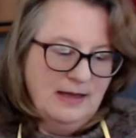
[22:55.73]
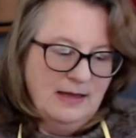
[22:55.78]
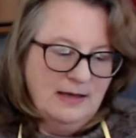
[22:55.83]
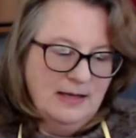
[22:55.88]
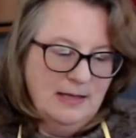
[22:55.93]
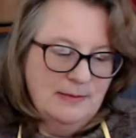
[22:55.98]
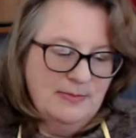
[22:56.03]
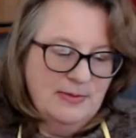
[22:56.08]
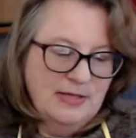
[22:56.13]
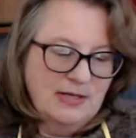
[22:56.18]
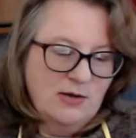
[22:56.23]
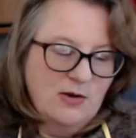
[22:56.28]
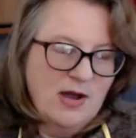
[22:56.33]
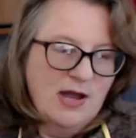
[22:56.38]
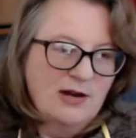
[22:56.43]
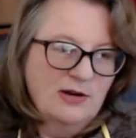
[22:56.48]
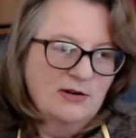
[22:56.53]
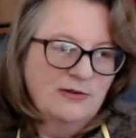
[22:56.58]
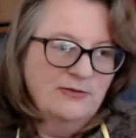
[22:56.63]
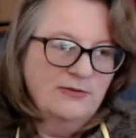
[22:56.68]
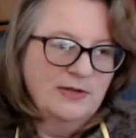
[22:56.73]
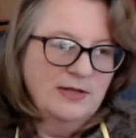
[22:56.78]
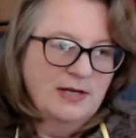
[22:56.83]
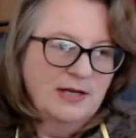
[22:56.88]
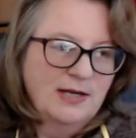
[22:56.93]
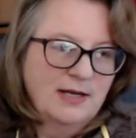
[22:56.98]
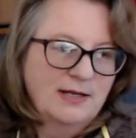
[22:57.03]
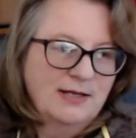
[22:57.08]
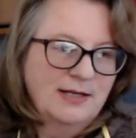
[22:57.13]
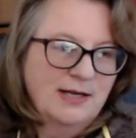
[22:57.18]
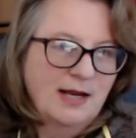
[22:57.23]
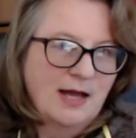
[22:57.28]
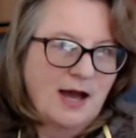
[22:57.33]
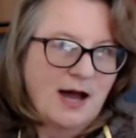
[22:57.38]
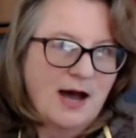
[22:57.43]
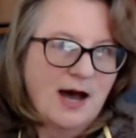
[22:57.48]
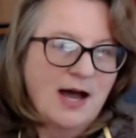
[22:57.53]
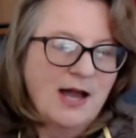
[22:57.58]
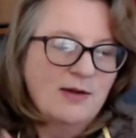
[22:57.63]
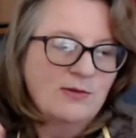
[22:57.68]
But quite often
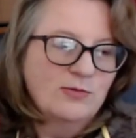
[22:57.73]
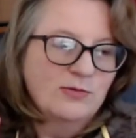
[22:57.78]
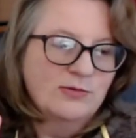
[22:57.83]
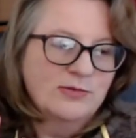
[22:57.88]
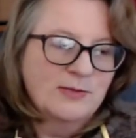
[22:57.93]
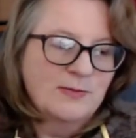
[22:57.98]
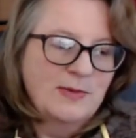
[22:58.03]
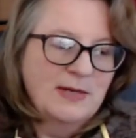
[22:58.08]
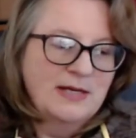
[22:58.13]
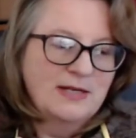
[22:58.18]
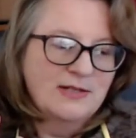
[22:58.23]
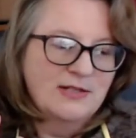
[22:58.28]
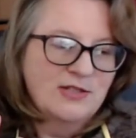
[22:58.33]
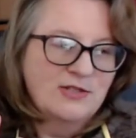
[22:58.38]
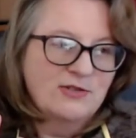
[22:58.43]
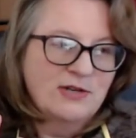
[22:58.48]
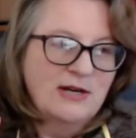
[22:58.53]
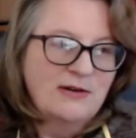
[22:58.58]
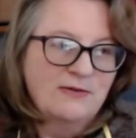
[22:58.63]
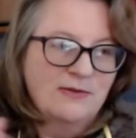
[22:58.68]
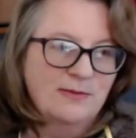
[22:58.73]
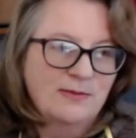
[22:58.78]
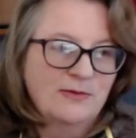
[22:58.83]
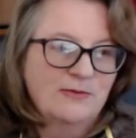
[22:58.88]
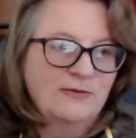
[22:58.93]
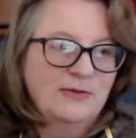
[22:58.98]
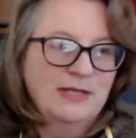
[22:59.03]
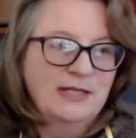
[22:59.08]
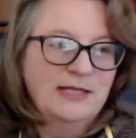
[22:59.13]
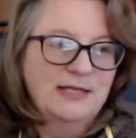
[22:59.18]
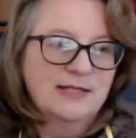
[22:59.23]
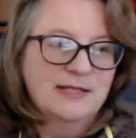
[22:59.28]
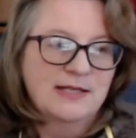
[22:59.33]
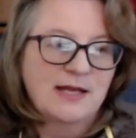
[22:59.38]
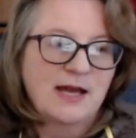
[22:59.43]
I will spin straight from the fleece.